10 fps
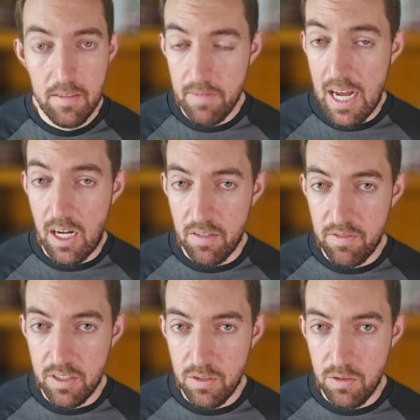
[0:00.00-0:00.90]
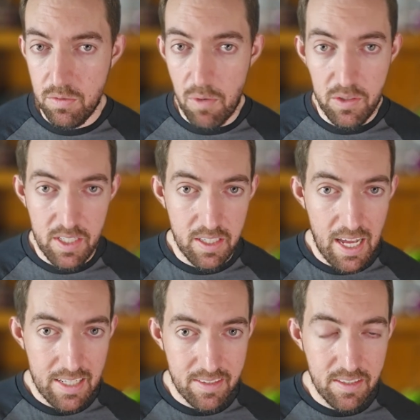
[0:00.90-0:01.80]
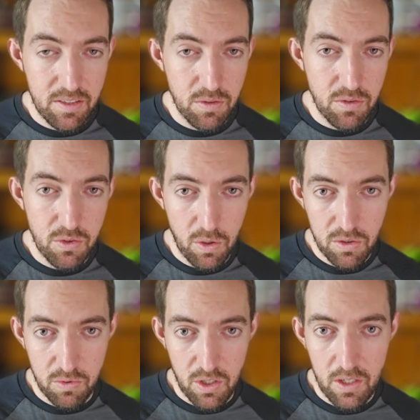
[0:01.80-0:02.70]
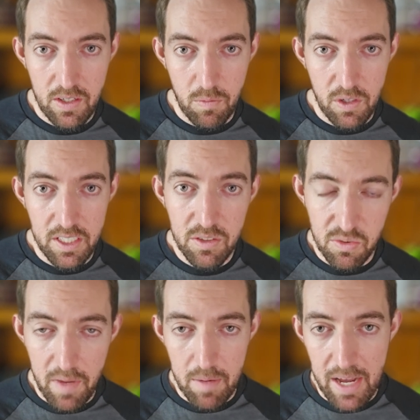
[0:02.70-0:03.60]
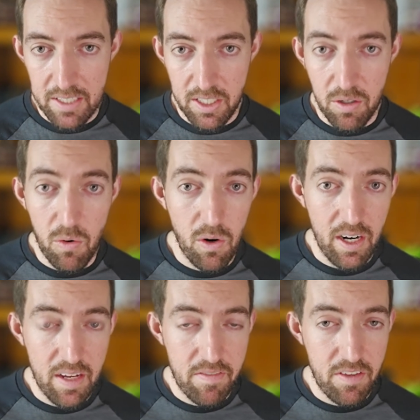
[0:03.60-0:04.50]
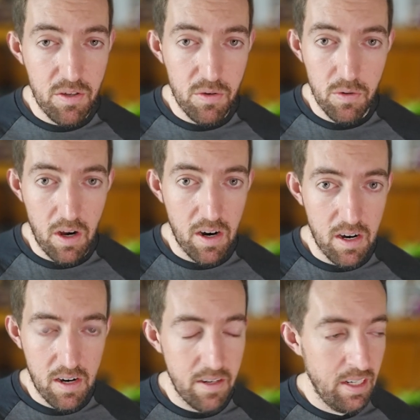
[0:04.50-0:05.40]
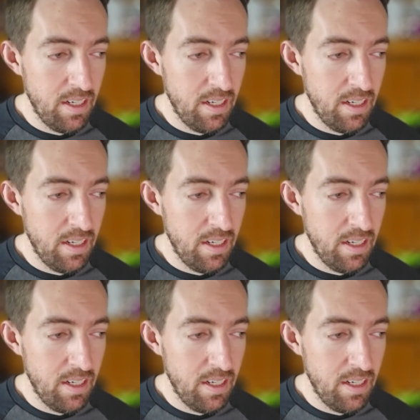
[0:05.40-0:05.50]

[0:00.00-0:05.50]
Now, if you multi-class into sorcerer and want to use metamagic, or if you are